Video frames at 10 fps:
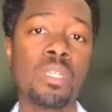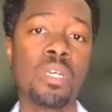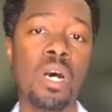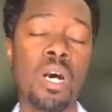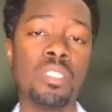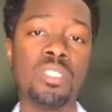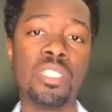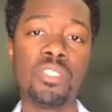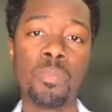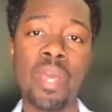uh,
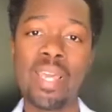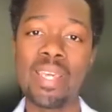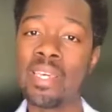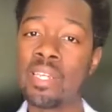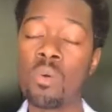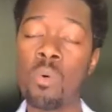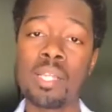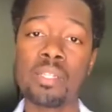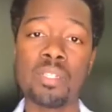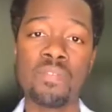gender pay
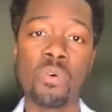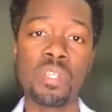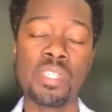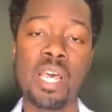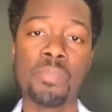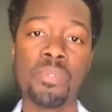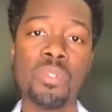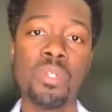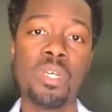inequality, for example,